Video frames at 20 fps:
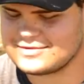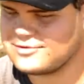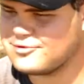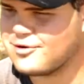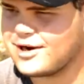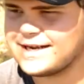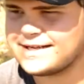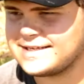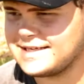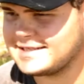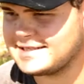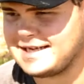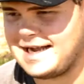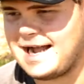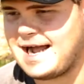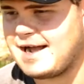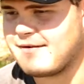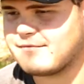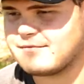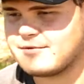great disc to
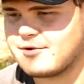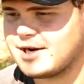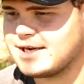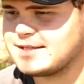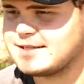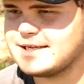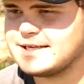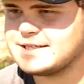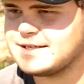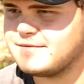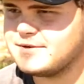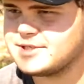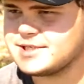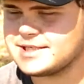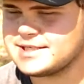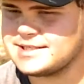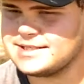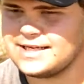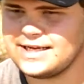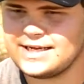have. Great disc if you
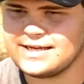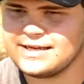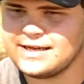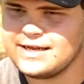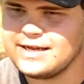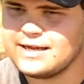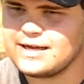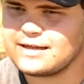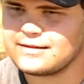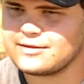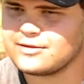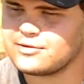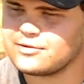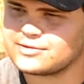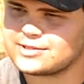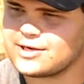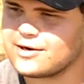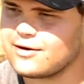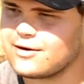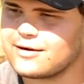just need a little
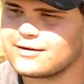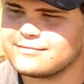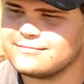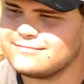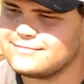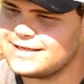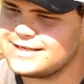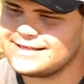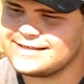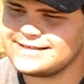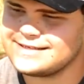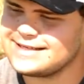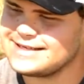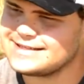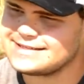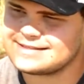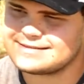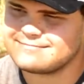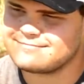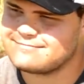turn in a
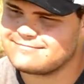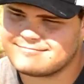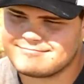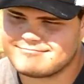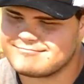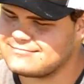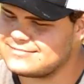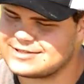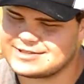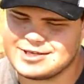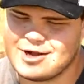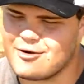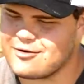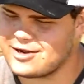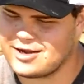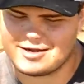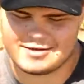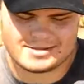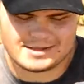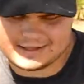disc. So
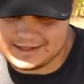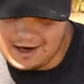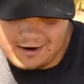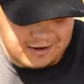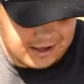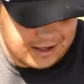good, so